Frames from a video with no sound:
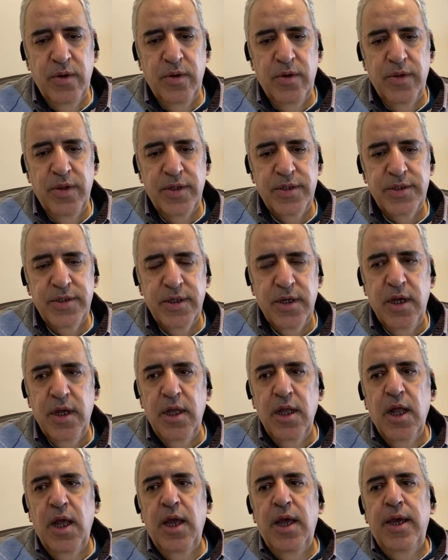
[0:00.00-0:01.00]
that's nice.
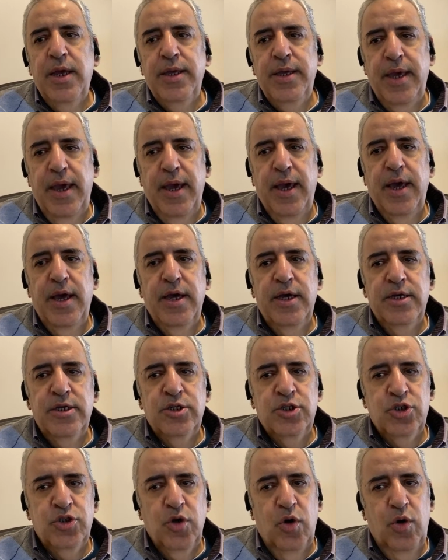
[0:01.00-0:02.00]
Yeah,
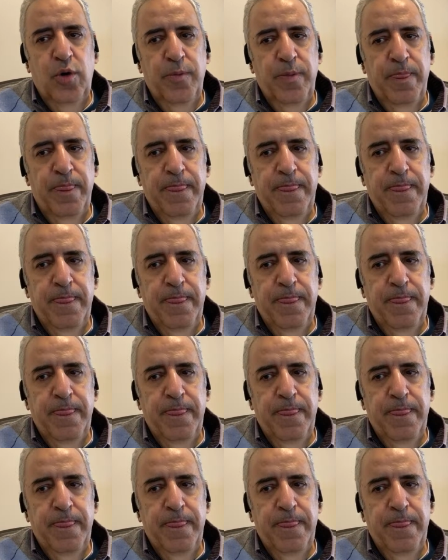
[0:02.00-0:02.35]
so